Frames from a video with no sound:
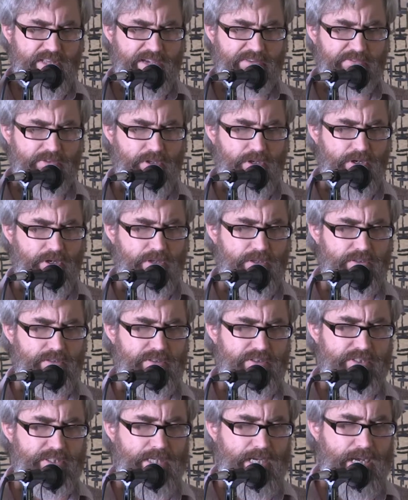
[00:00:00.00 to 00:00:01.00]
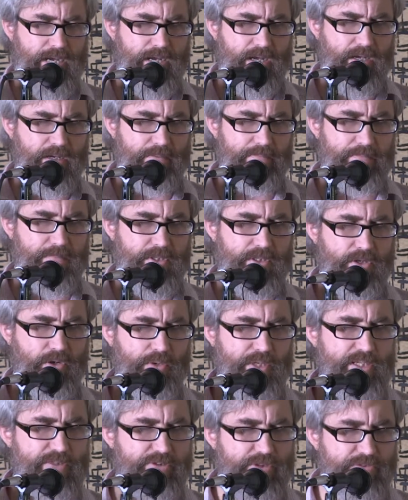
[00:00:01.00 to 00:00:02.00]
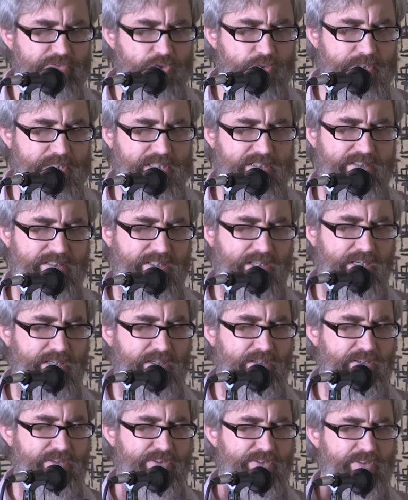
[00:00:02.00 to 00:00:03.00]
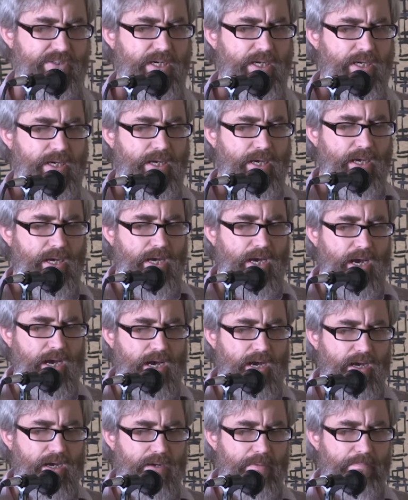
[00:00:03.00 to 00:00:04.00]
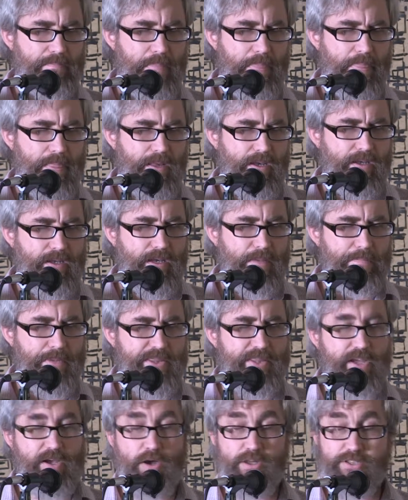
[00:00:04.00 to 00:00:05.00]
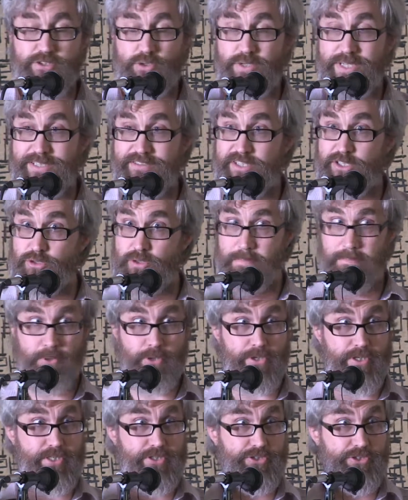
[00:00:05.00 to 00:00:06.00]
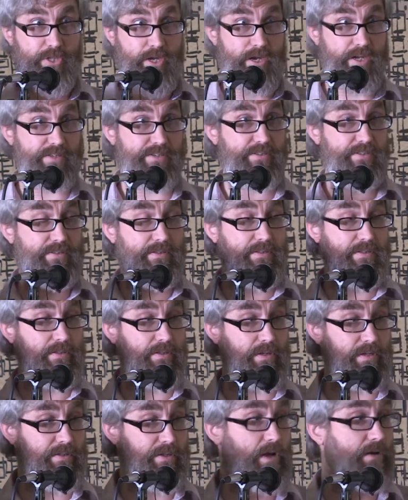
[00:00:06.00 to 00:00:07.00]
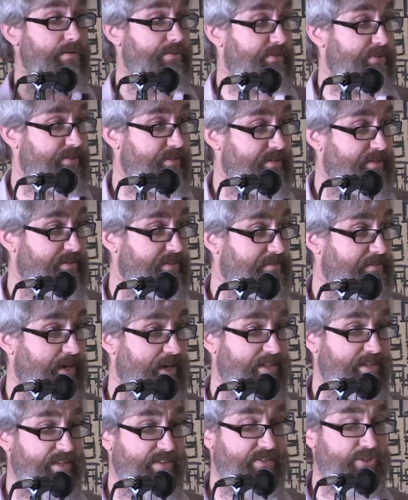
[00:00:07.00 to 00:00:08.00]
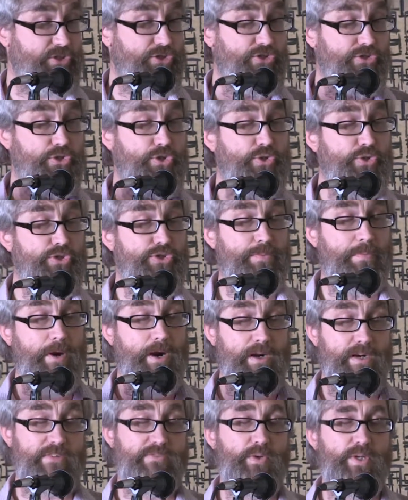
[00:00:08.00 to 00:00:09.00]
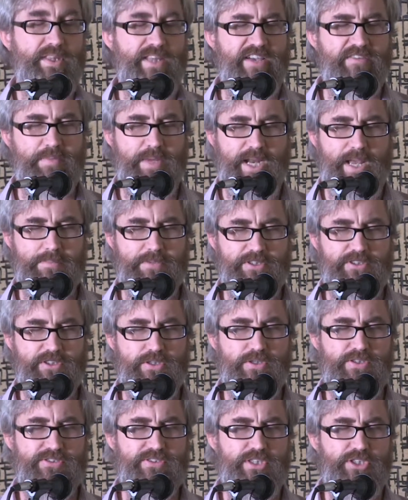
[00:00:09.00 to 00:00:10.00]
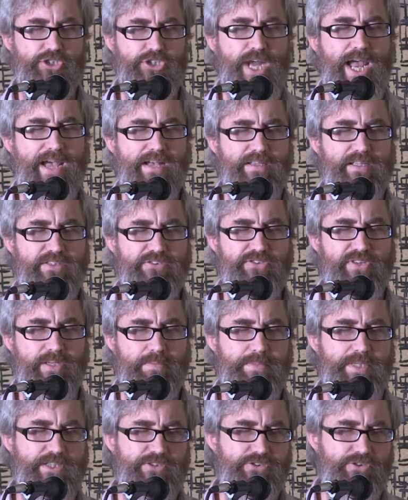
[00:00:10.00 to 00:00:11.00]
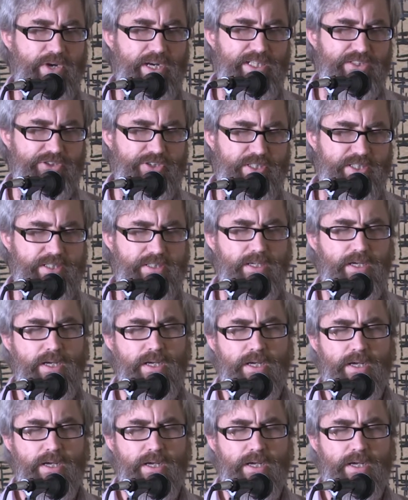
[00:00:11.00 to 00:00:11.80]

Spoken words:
They've learned interviewing skills. But they also continue to push us adults. Right? That's a huge part of what they've been able to do, is to challenge the administration